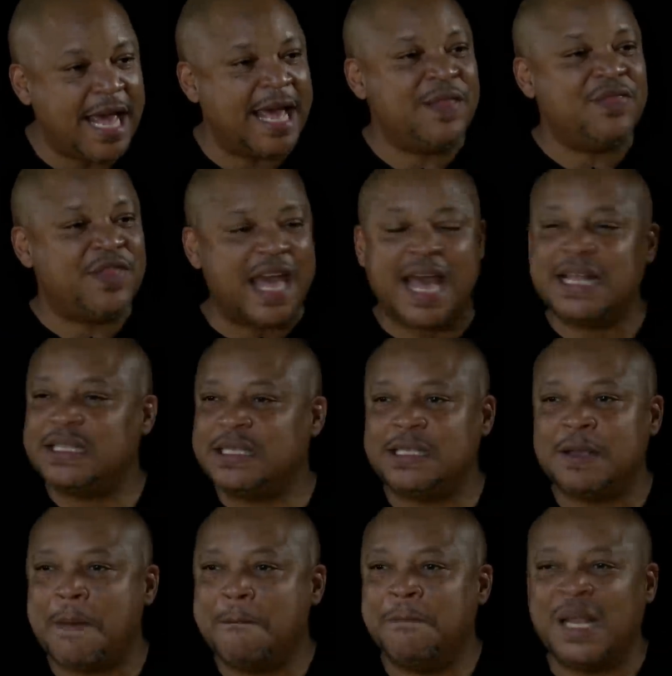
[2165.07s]
And
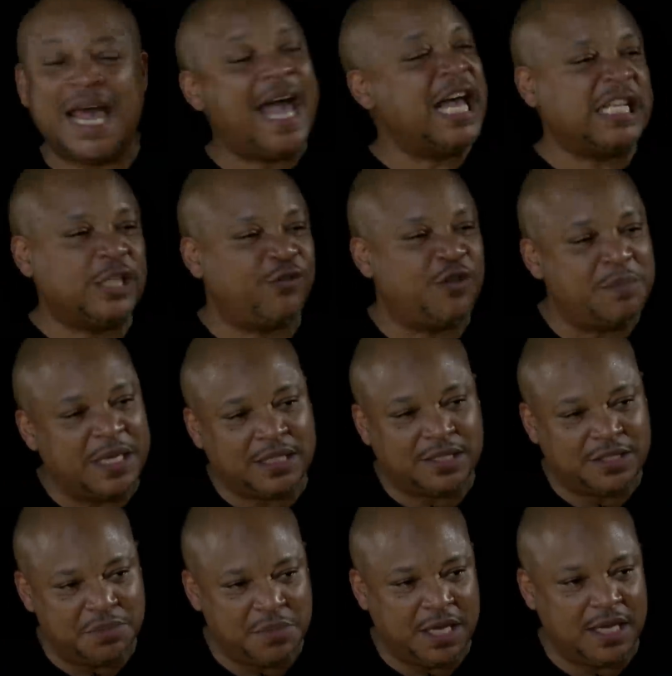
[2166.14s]
that's blasphemous
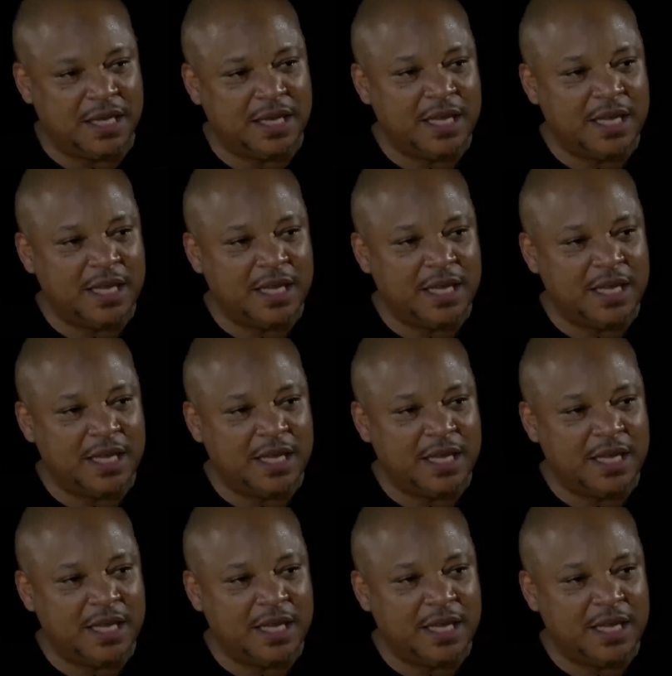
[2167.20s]
to me.